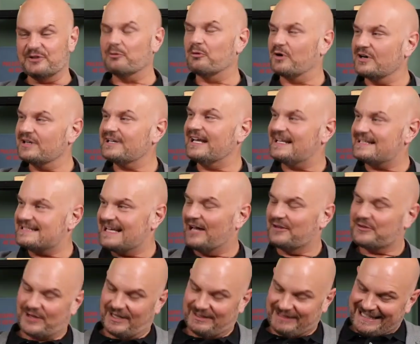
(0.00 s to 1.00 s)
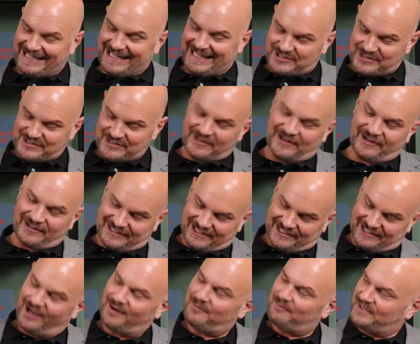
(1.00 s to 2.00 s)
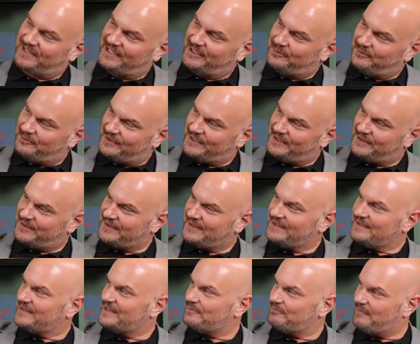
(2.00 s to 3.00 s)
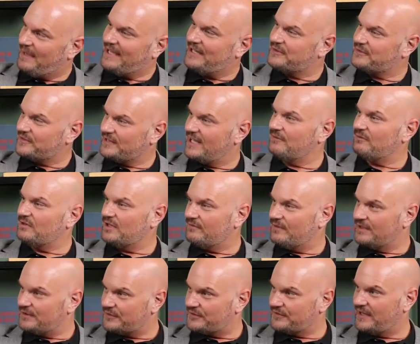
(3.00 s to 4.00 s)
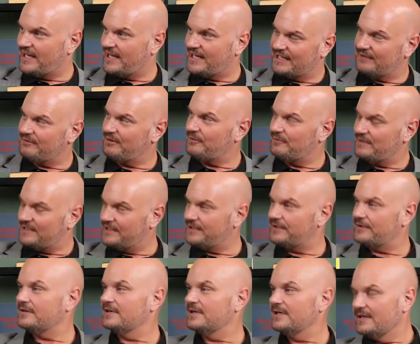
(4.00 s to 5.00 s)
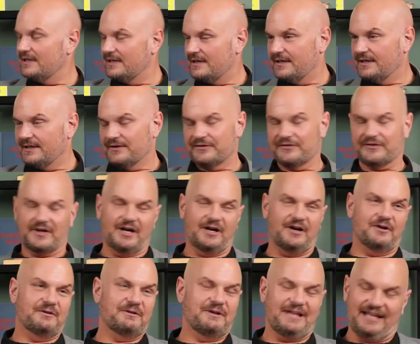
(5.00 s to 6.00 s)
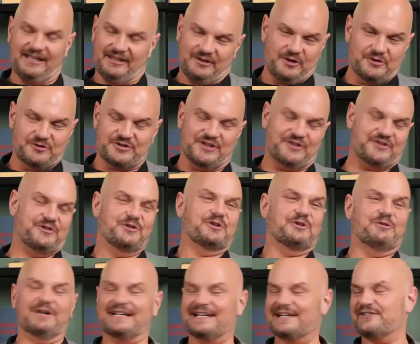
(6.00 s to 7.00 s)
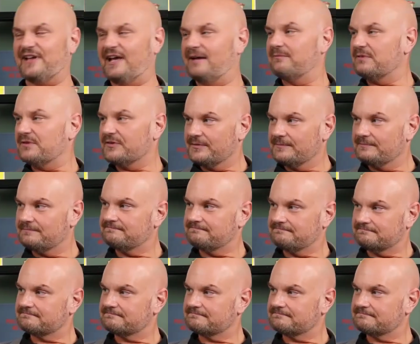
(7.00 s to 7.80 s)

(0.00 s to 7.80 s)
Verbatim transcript: The word gets out there, and then they start the company with the base level of understanding of what we do. Yeah. So those are just two quick examples.